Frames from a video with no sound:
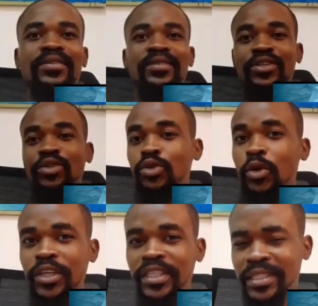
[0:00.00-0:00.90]
The
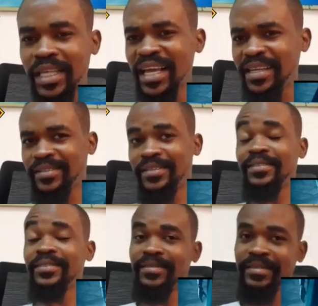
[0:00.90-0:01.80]
droids,
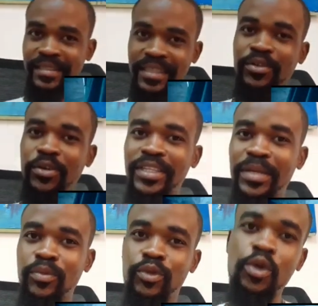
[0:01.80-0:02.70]
huh? Let's call
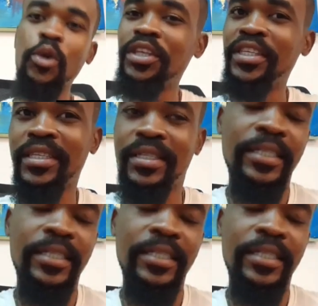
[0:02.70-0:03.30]
them droids.